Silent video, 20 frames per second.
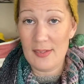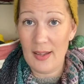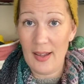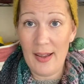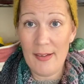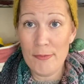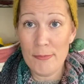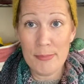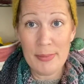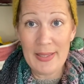I
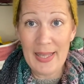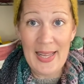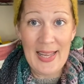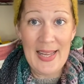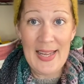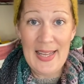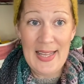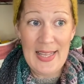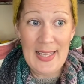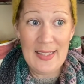have
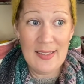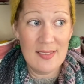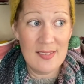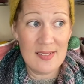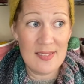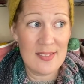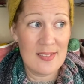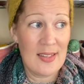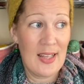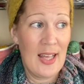
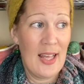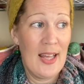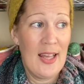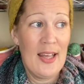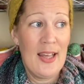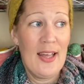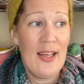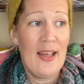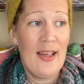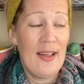plans
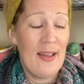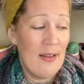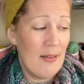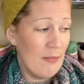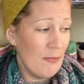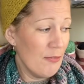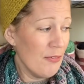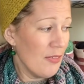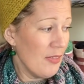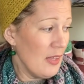um,
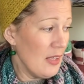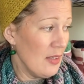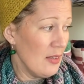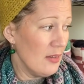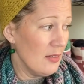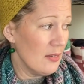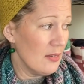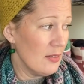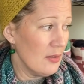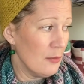for
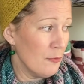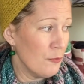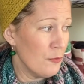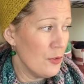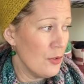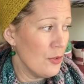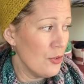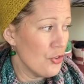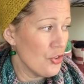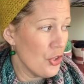things in the
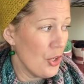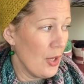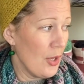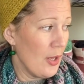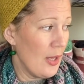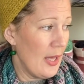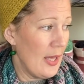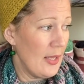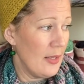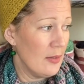future.
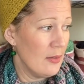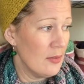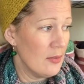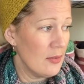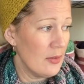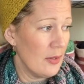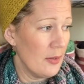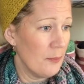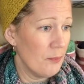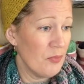And
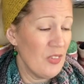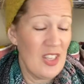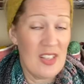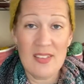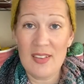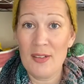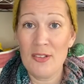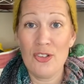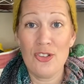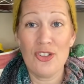um, yes,
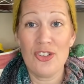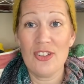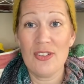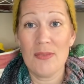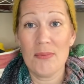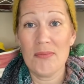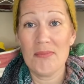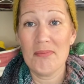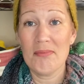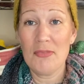I just,
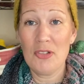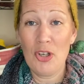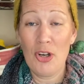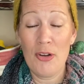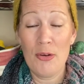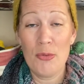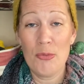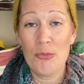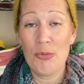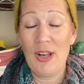you
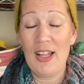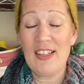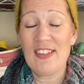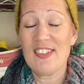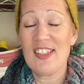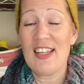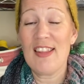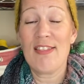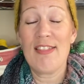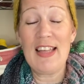know, like to
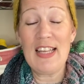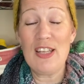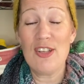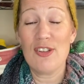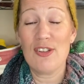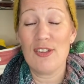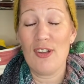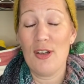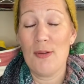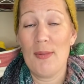say thank you
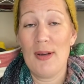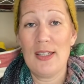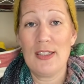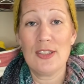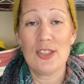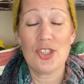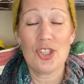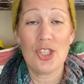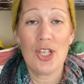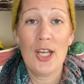so
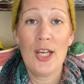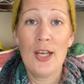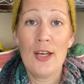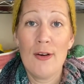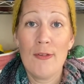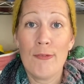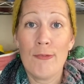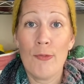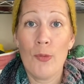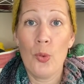much
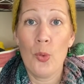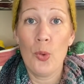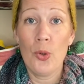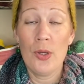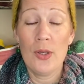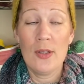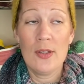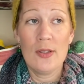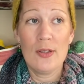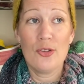for
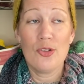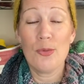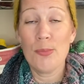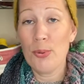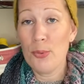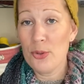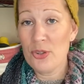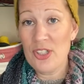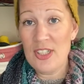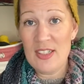
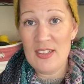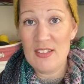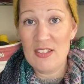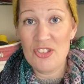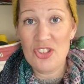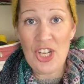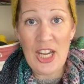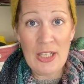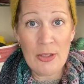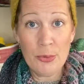supporting this
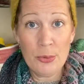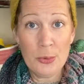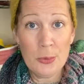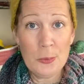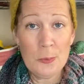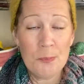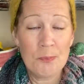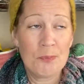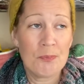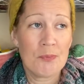channel,